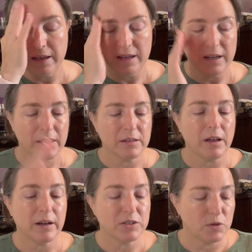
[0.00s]
and I'll
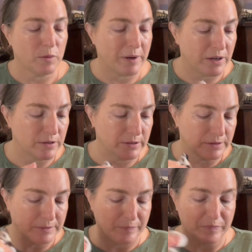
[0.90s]
talk to you about
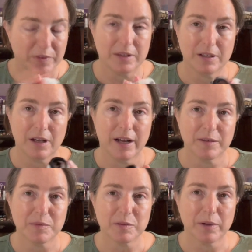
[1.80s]
the
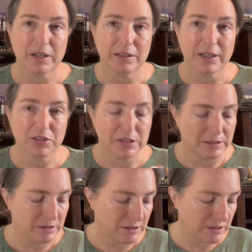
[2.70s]
items in my collection
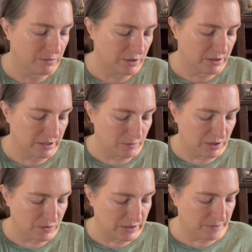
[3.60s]
that we're going to be
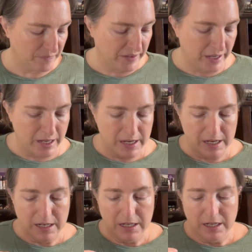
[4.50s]
using.
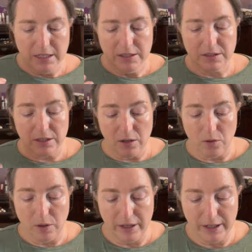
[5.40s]

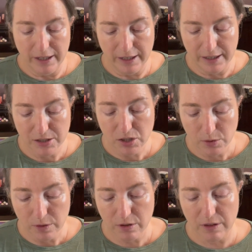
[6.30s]
So,
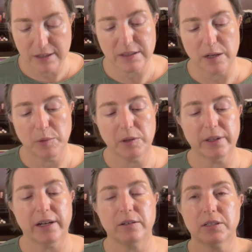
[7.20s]
two of the things that I pulled
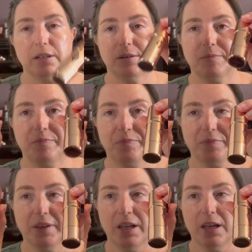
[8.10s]
out,
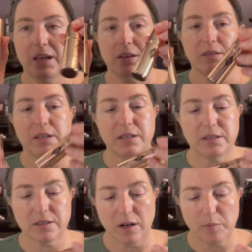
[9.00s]

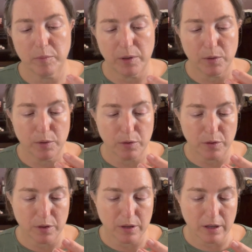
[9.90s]
these are
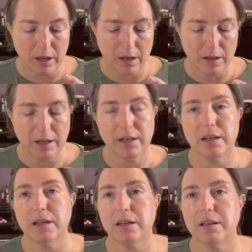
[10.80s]
both in
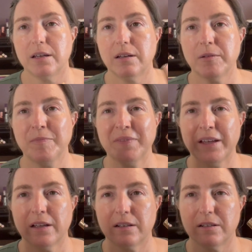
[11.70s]
a
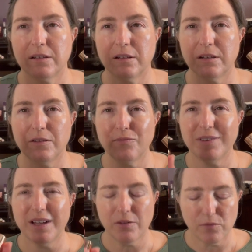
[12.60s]

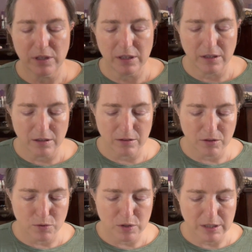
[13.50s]
not really
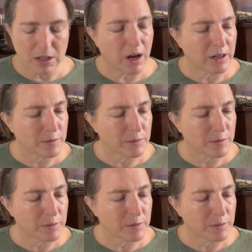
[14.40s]
usually talked